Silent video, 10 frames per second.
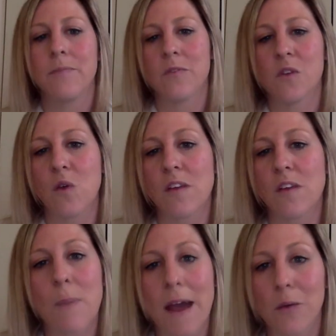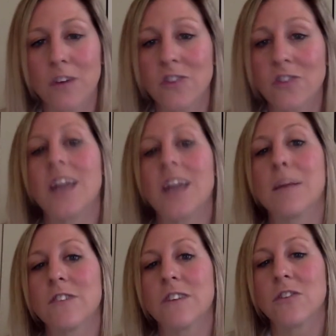So this backwards chaining
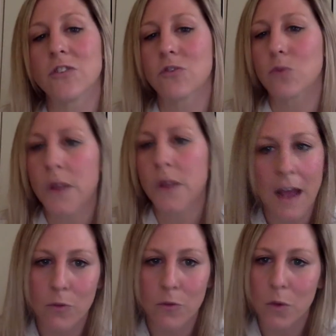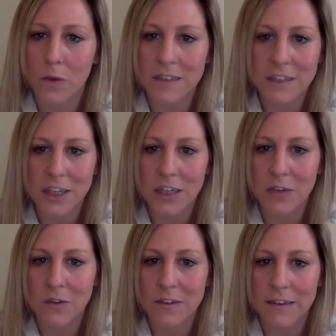procedure is really helpful when teaching
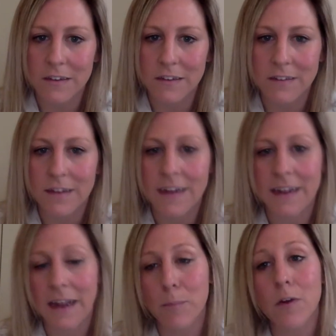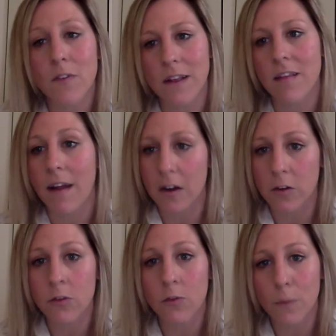new skills. It prevents
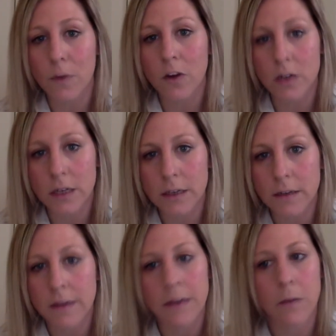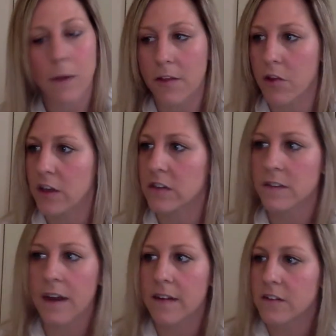errors from occurring rather than just
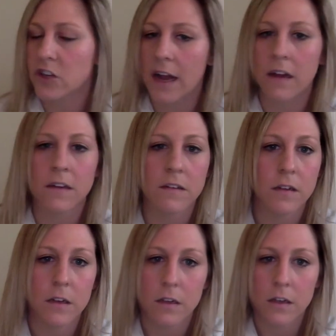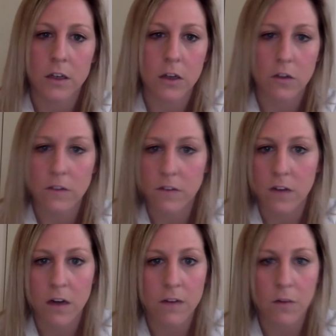letting the child,
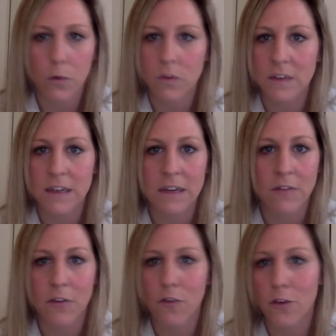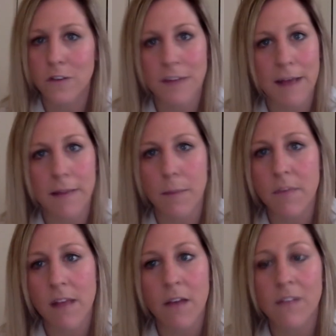start the routine for the first time
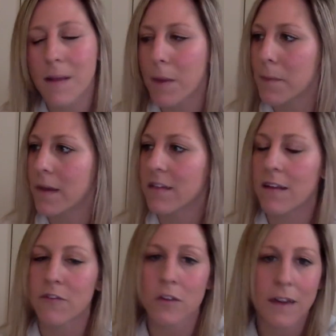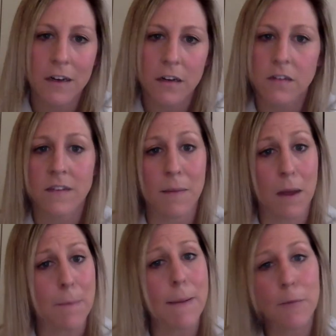themselves. They might make several errors. They
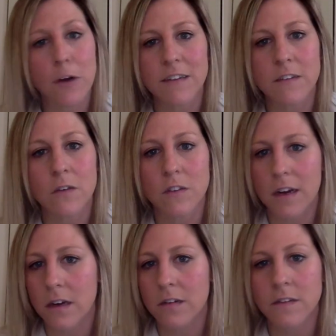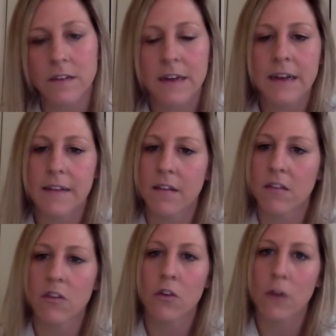might memorize those errors. This
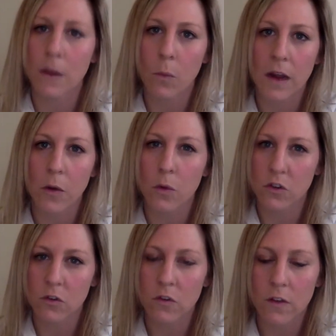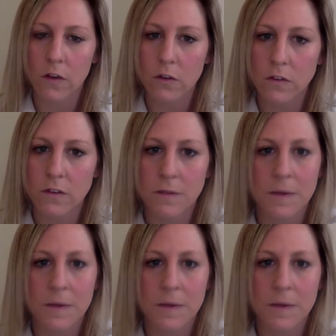is a great way to reduce those.